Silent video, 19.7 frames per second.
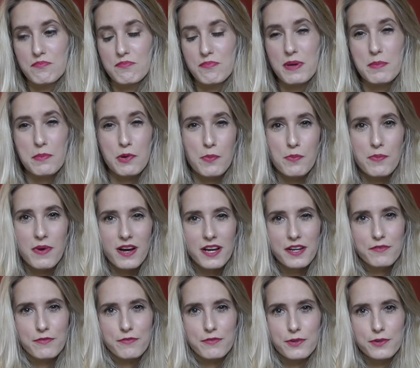a bit more
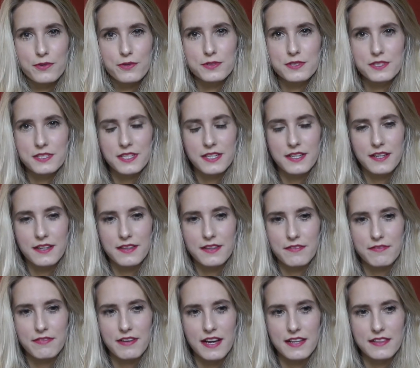mindful to
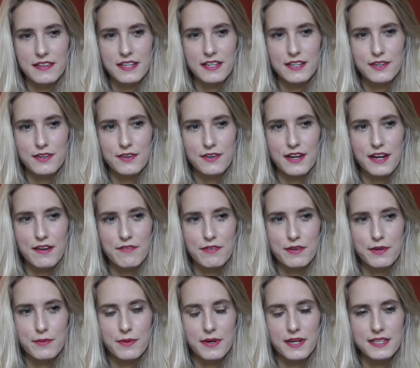the fact that not
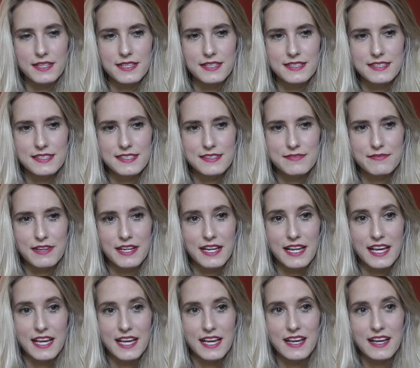everyone's
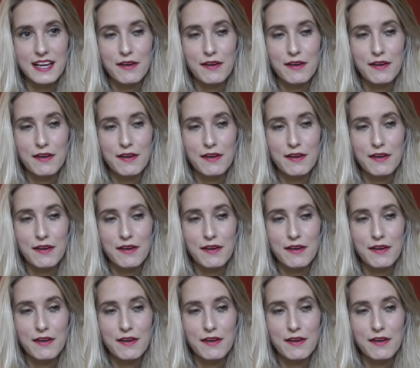feeling